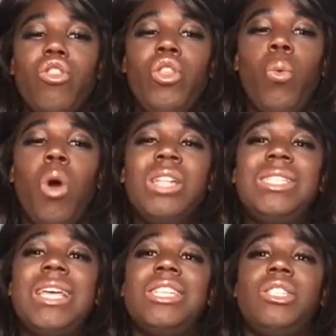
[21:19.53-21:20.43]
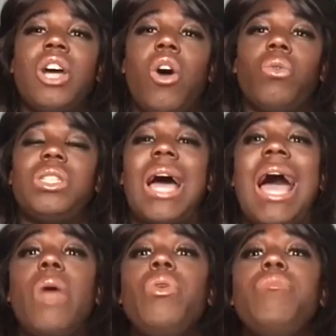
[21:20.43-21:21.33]
the ones that don't,
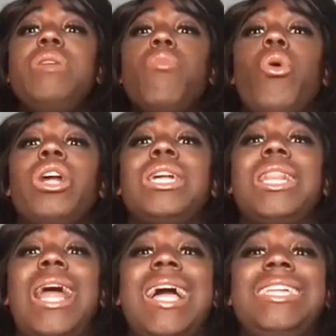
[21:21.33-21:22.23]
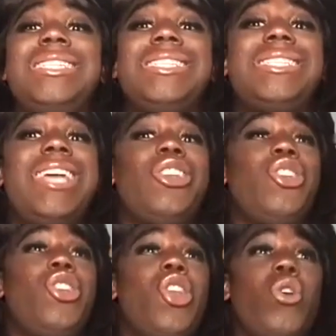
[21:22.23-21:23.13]
I would be more inclined to say,
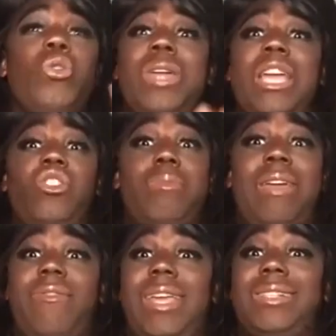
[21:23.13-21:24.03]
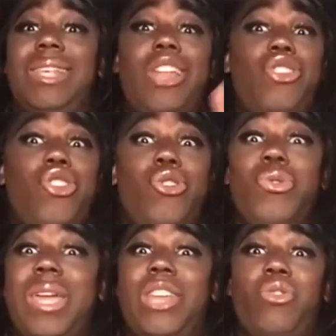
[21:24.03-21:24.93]
no, you can't do my face, and no, you
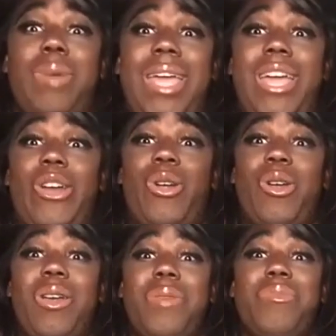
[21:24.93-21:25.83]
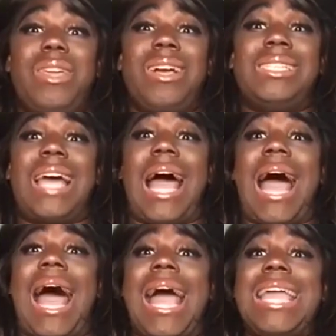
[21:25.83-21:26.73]
can't do my hair, because
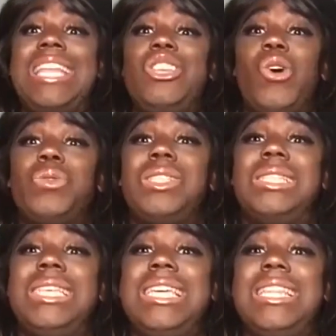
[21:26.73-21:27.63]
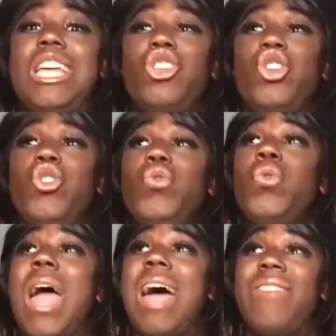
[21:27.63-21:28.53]
I don't see that you
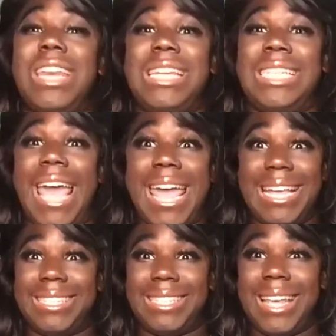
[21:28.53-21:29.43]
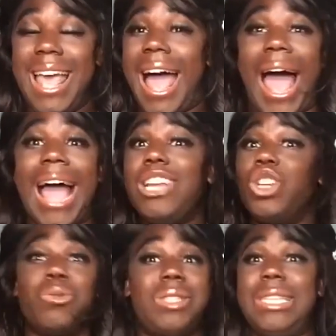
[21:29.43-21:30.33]
have any taste. I
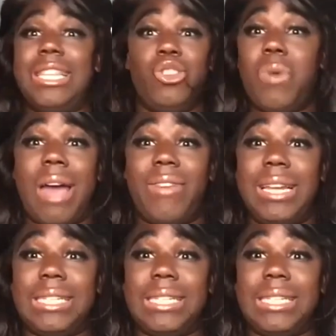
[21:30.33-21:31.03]
don't see that you have any